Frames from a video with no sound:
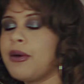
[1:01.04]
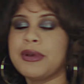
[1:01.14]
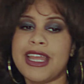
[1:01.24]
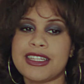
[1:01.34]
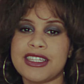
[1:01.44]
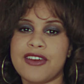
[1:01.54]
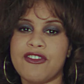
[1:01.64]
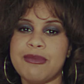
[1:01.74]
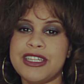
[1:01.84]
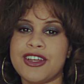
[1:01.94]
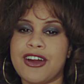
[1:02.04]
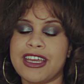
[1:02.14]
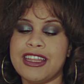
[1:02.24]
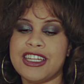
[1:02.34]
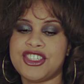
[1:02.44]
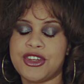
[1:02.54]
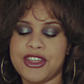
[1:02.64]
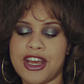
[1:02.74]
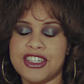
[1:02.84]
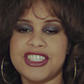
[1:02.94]
But that's enough of me talking. Let's show
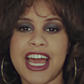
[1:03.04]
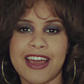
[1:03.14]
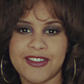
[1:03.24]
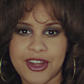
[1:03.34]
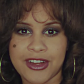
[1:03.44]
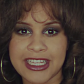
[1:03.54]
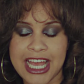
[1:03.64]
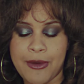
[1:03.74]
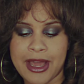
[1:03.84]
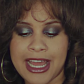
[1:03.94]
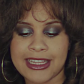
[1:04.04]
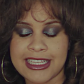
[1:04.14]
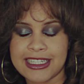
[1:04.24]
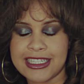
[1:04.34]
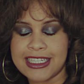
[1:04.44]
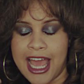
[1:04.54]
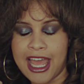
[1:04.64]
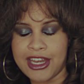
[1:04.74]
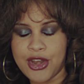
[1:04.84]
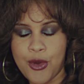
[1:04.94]
y'all jive turkeys how I got this
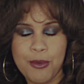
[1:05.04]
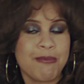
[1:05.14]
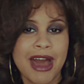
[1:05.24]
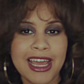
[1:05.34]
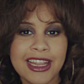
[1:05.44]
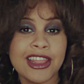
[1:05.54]
dynamite